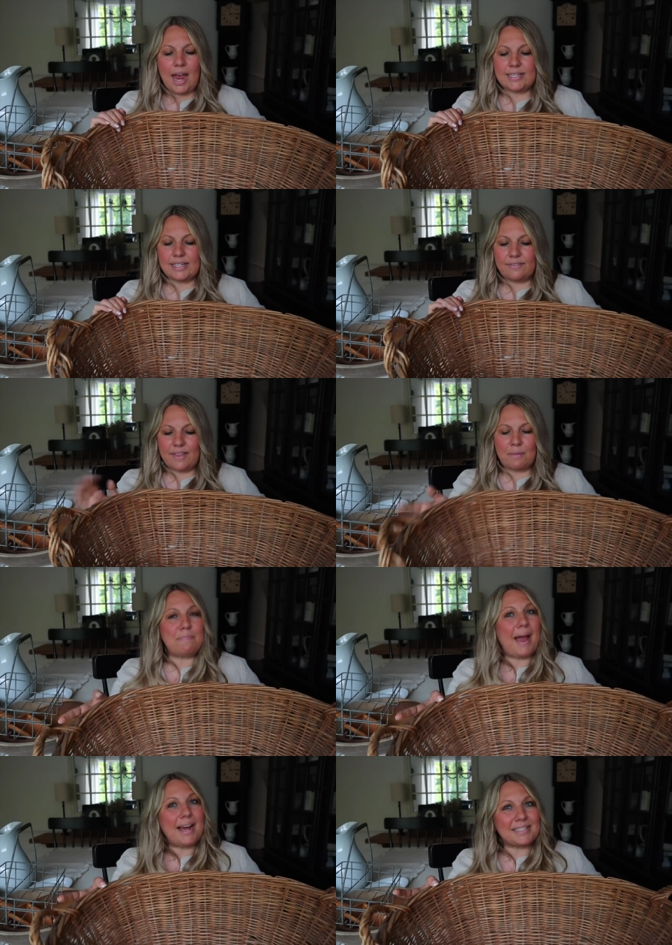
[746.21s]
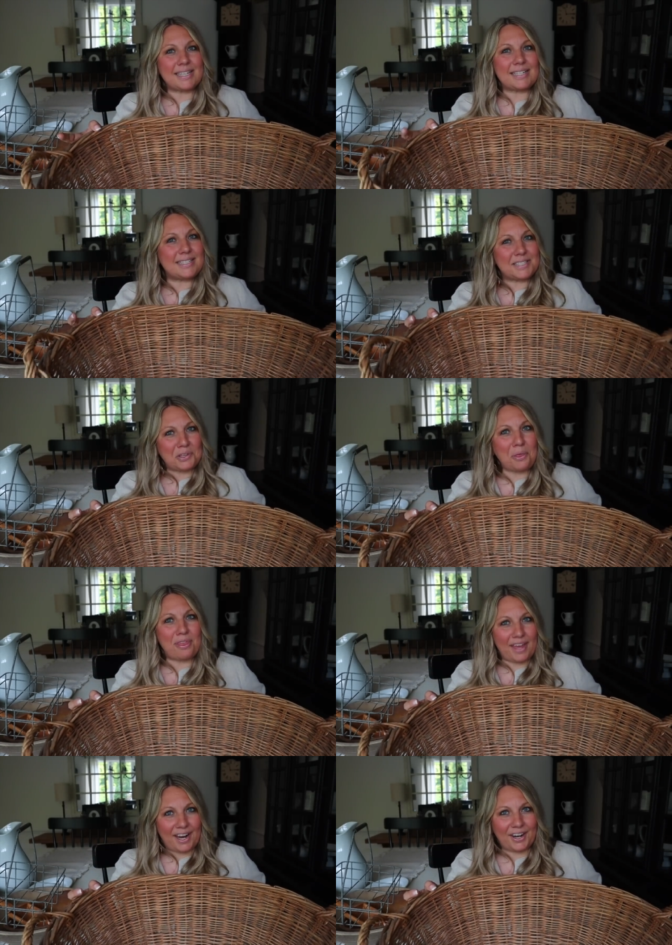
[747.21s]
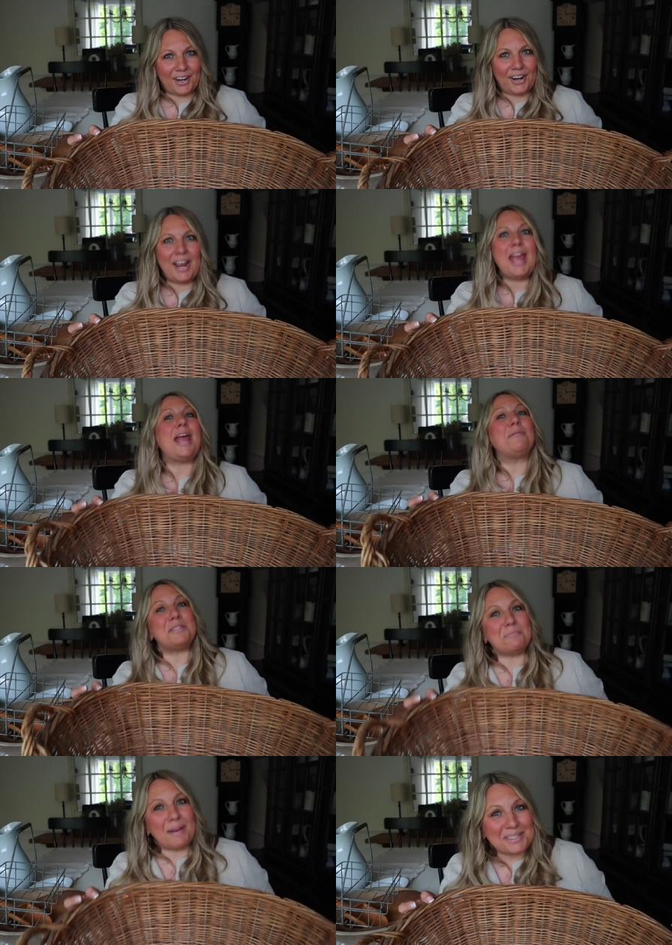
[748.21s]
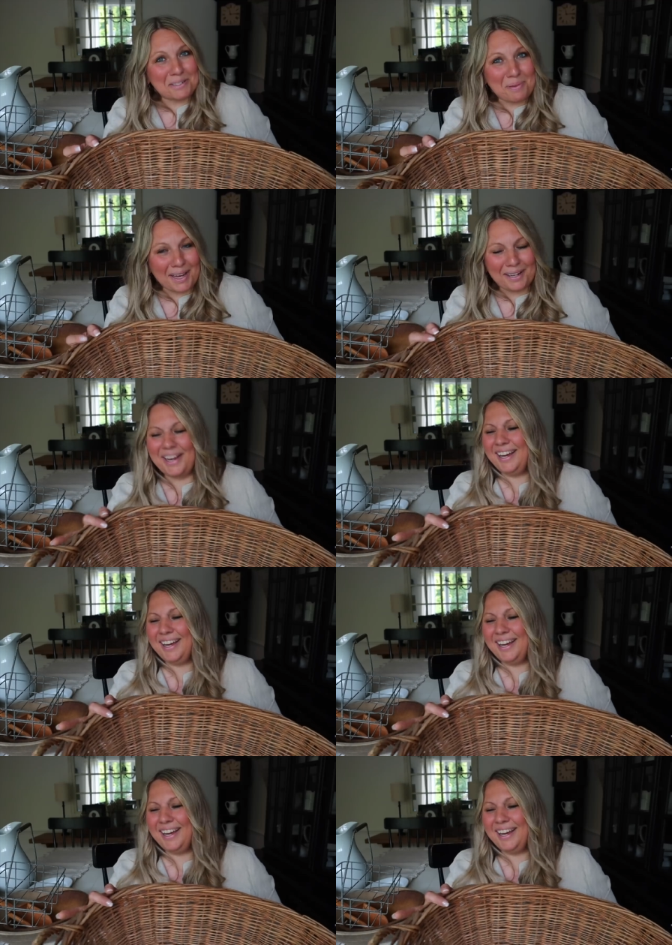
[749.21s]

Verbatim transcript: I said, if that basket is still there, it was meant to be.